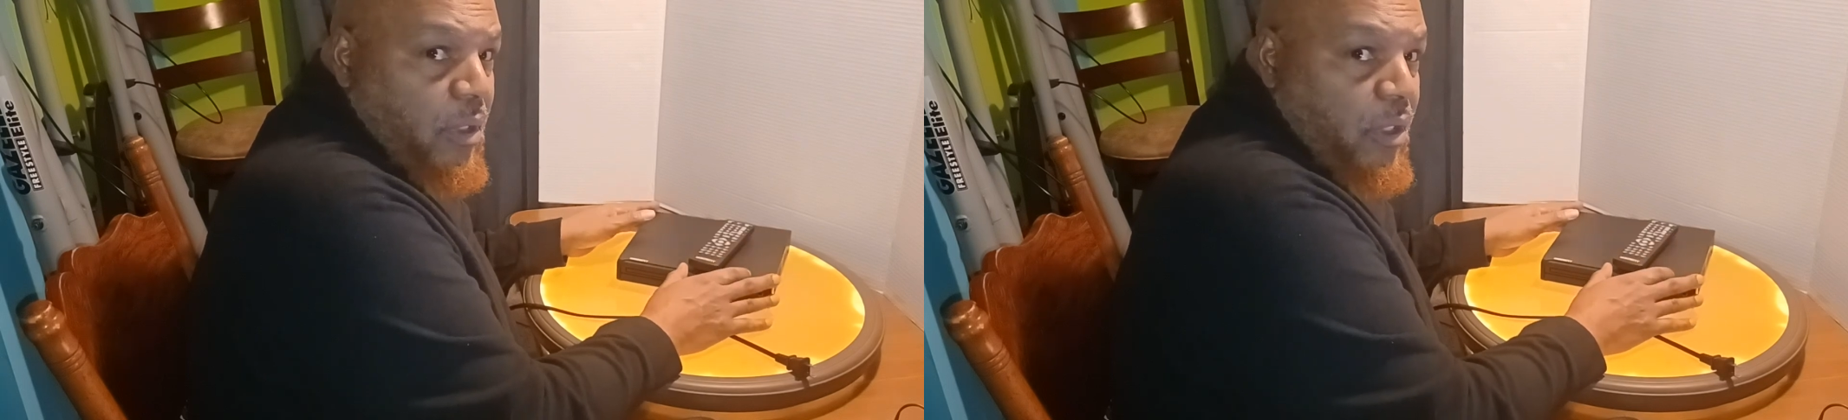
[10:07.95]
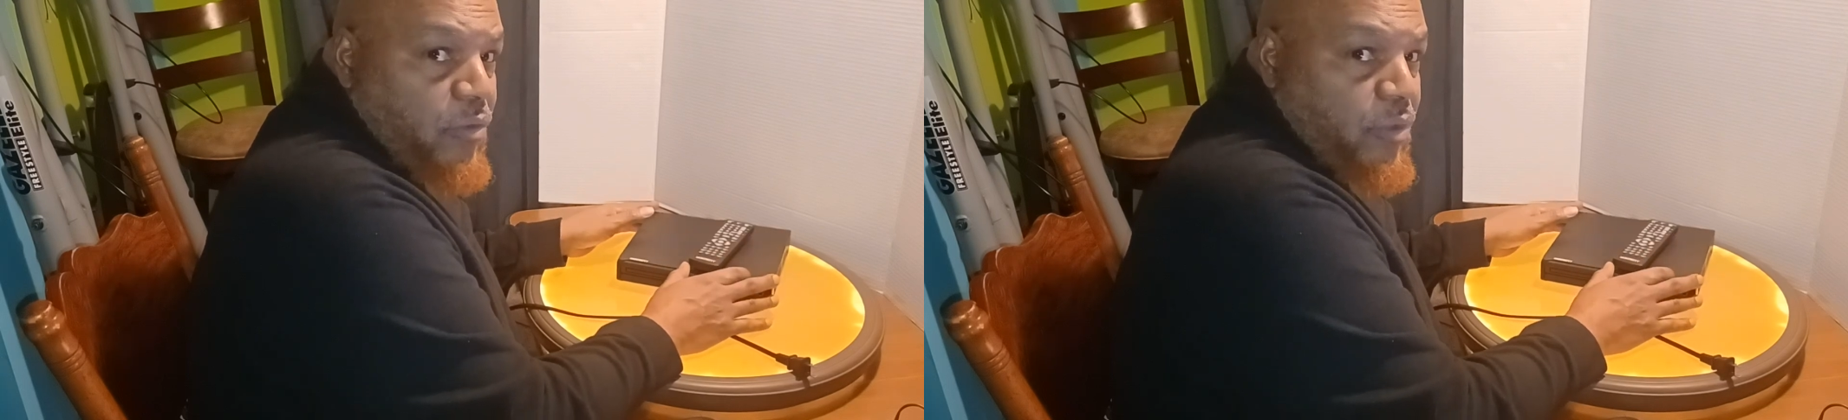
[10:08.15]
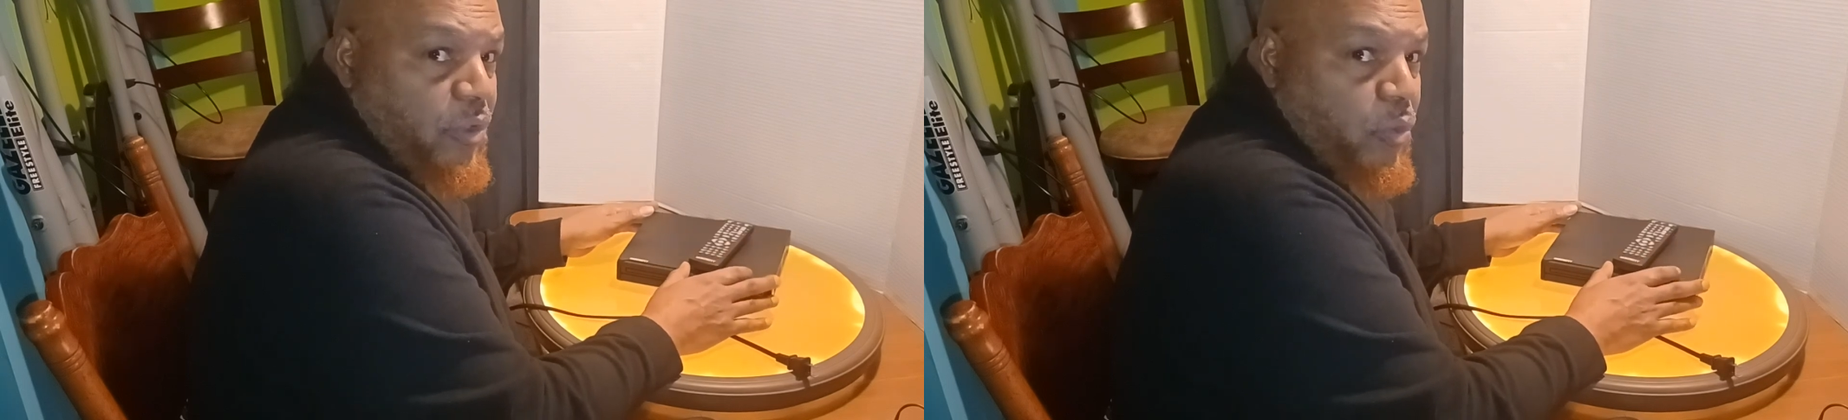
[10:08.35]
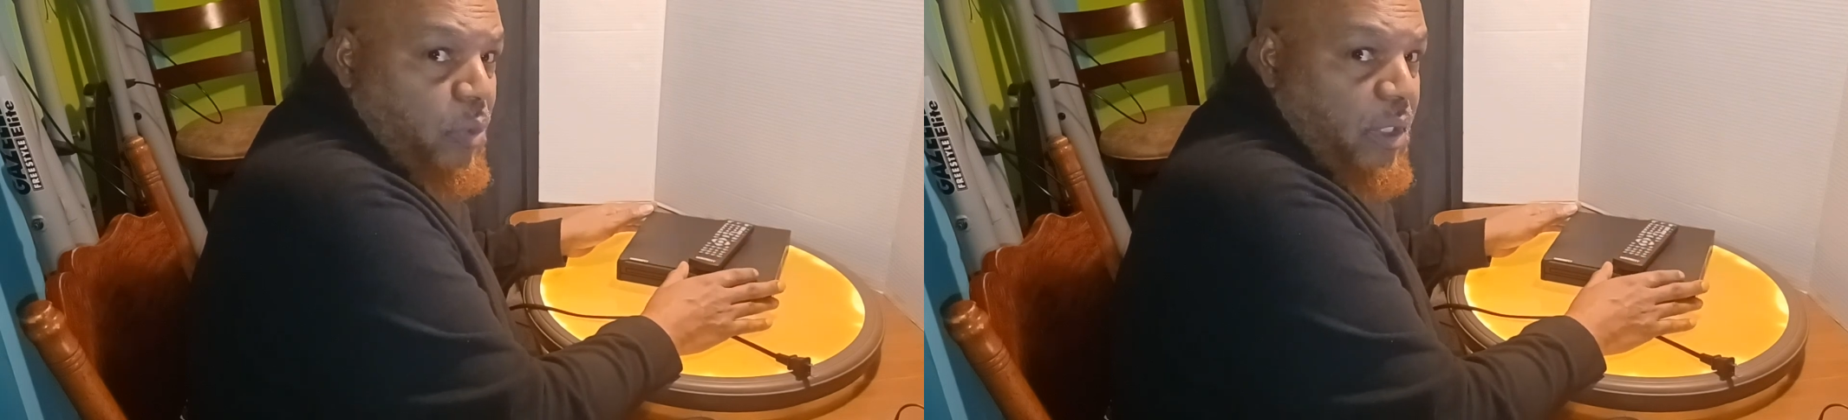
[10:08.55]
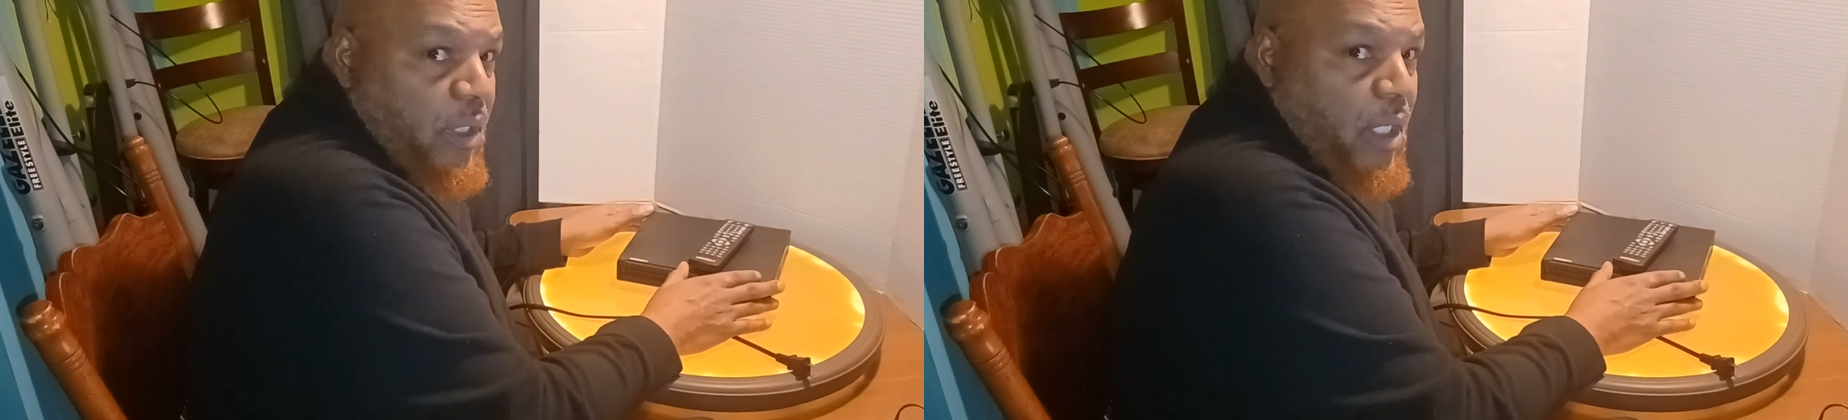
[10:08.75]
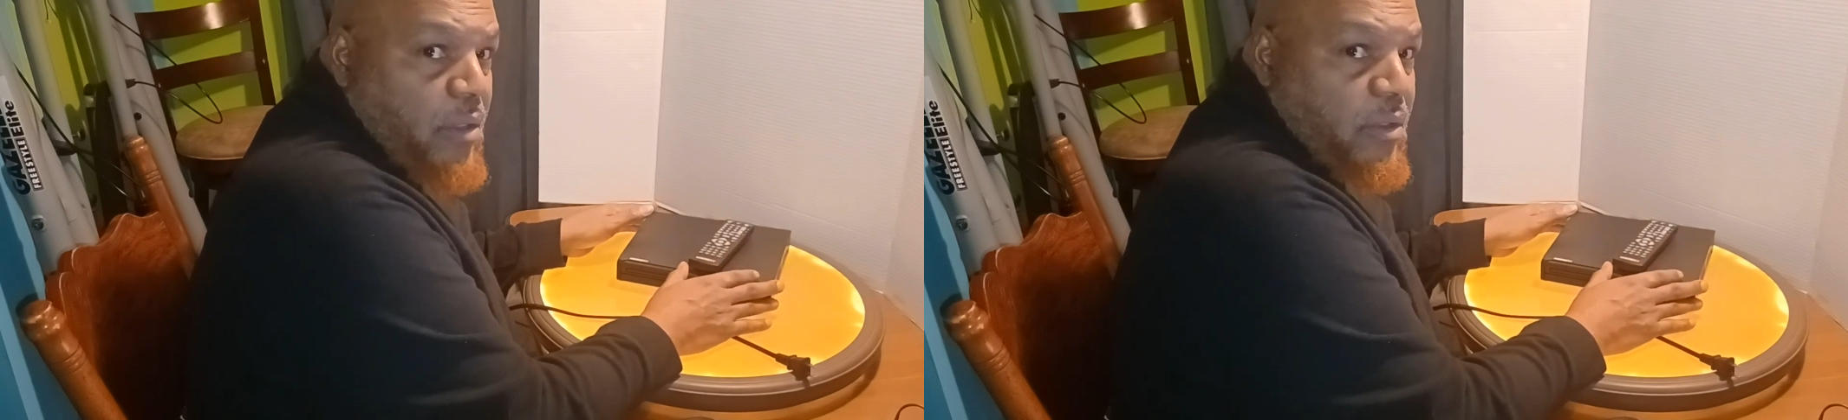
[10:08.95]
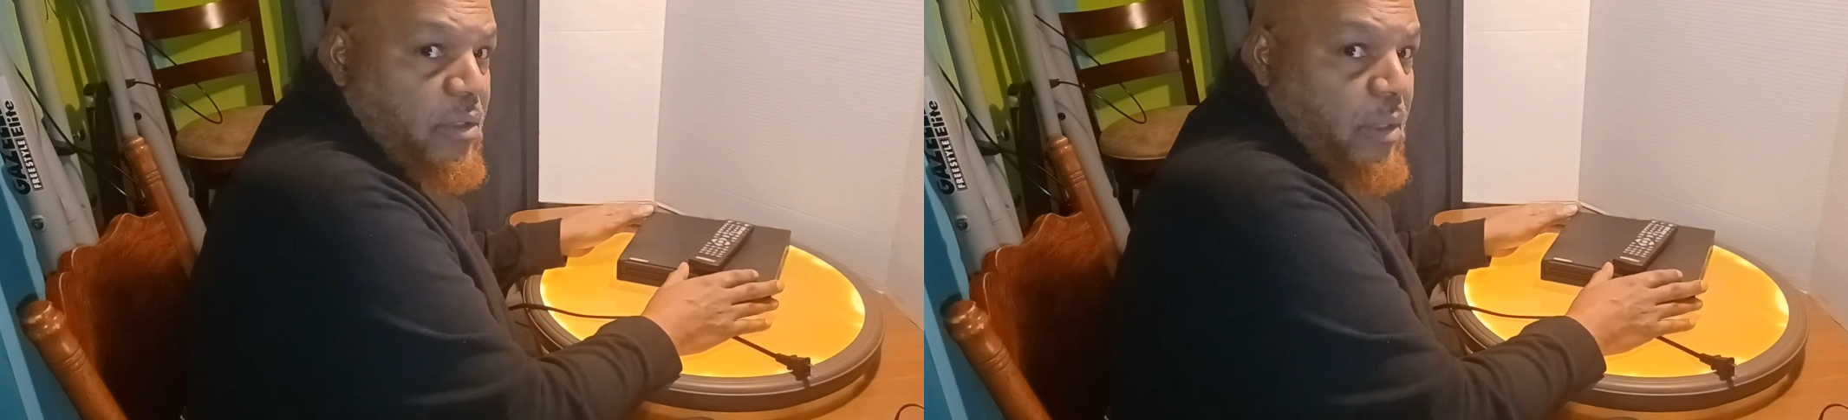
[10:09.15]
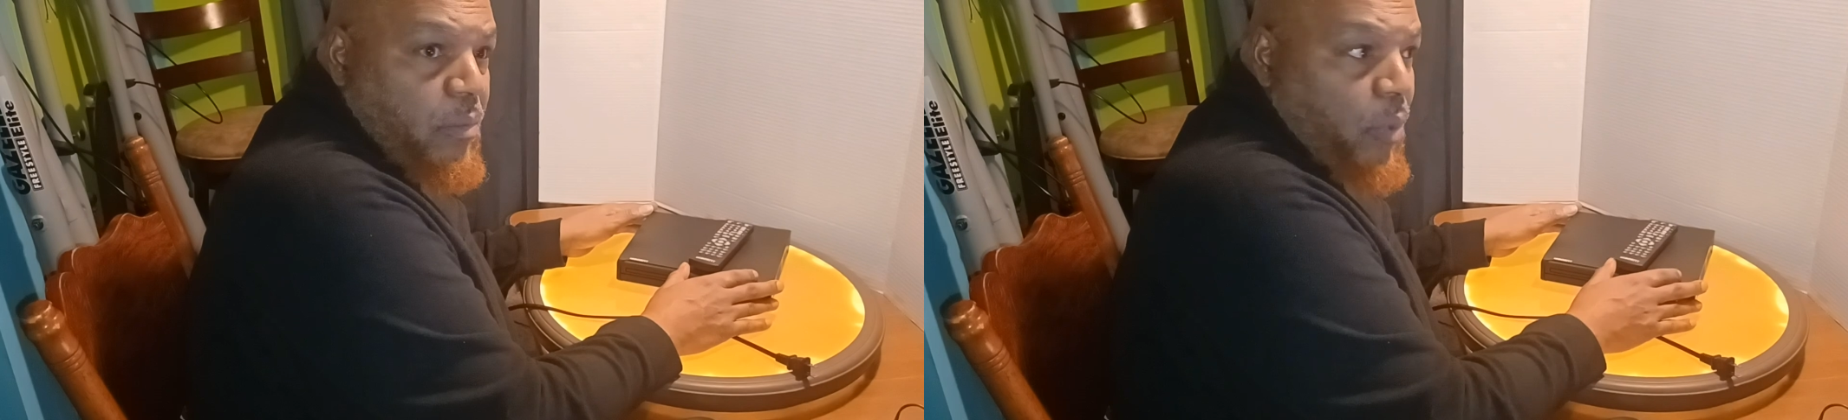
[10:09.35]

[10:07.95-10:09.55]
or something?